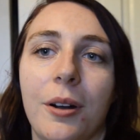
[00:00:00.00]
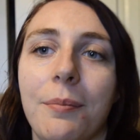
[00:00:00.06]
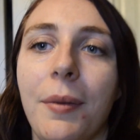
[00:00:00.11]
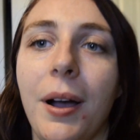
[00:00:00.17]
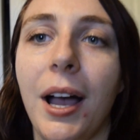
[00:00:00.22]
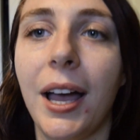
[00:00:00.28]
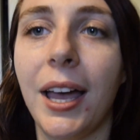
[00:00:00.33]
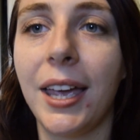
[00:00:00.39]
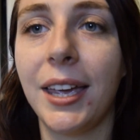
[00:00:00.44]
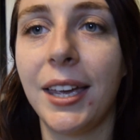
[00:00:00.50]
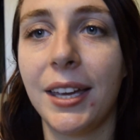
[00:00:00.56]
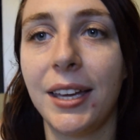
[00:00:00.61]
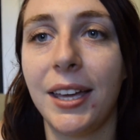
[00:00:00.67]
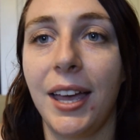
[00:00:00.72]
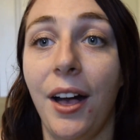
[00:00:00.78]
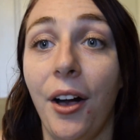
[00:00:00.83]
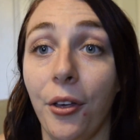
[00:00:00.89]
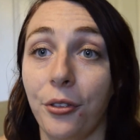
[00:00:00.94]
my
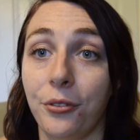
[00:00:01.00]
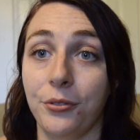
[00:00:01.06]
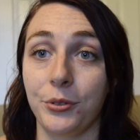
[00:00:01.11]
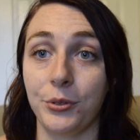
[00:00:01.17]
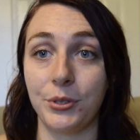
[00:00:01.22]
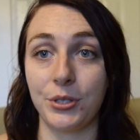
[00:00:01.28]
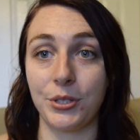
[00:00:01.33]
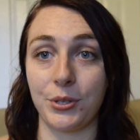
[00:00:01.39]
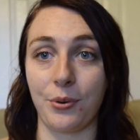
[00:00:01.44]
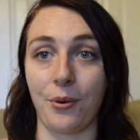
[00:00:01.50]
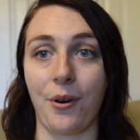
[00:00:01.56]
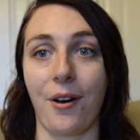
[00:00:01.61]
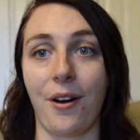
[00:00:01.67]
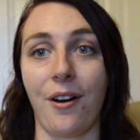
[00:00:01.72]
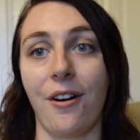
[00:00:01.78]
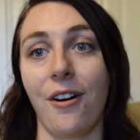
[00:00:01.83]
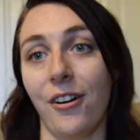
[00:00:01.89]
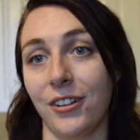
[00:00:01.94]
health food
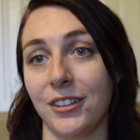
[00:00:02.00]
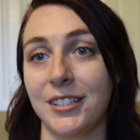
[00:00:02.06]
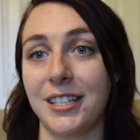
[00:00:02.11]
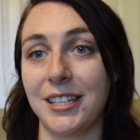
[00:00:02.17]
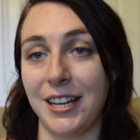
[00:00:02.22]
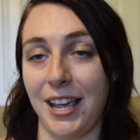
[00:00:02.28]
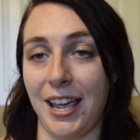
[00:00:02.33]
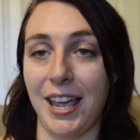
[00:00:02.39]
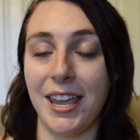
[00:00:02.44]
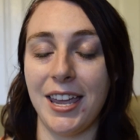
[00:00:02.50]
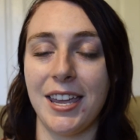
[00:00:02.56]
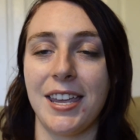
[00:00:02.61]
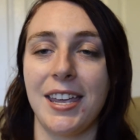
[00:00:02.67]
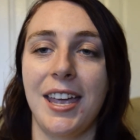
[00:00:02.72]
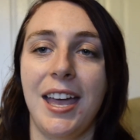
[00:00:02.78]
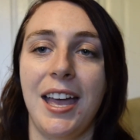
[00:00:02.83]
store haul today.